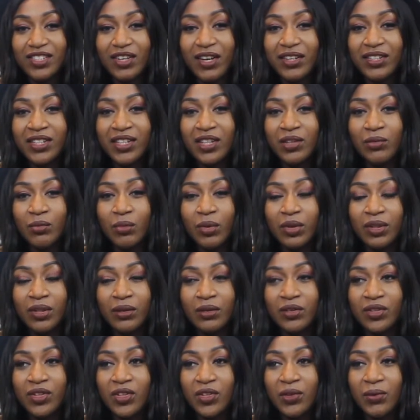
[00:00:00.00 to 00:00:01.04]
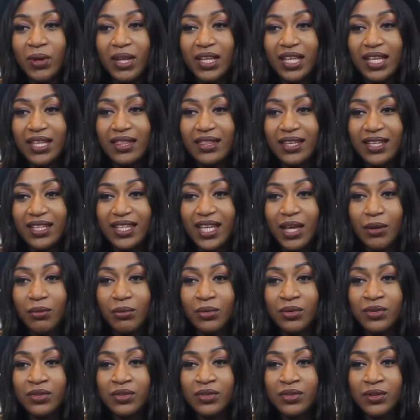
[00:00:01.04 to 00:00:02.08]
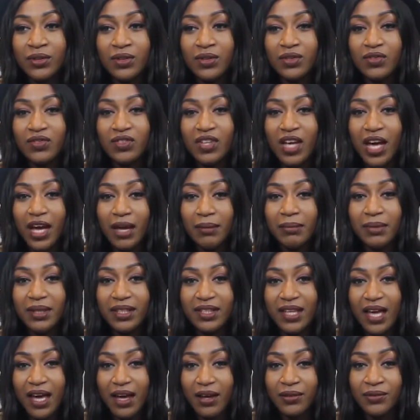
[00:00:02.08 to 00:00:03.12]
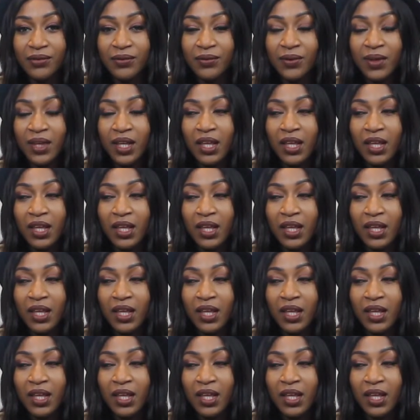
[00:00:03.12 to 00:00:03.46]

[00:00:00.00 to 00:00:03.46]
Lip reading: So I didn't want to do anything that would tie me down.